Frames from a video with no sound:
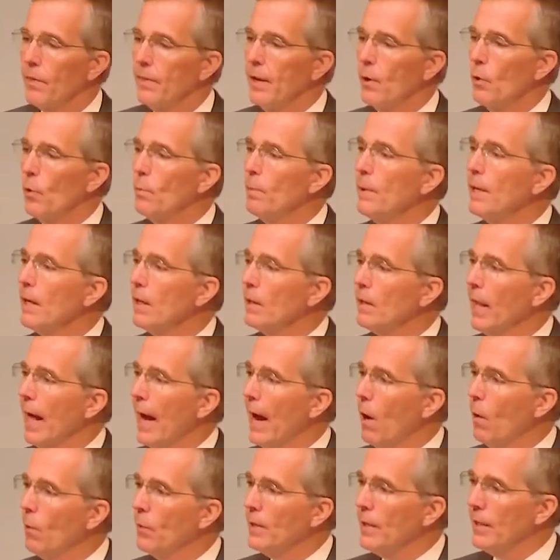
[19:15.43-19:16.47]
they would be
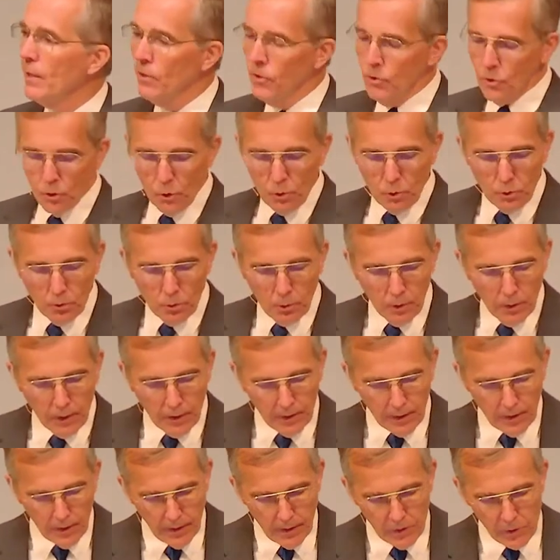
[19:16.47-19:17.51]
allowed into
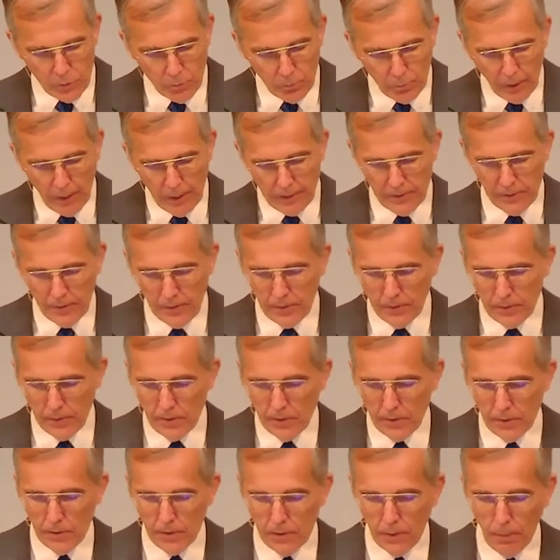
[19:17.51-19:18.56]
his
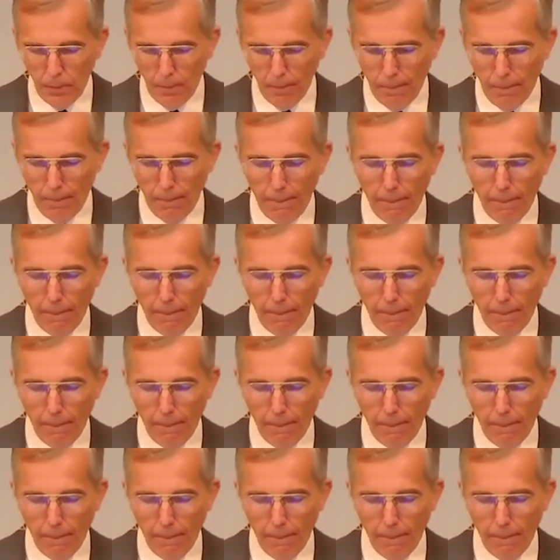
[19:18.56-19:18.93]
presence.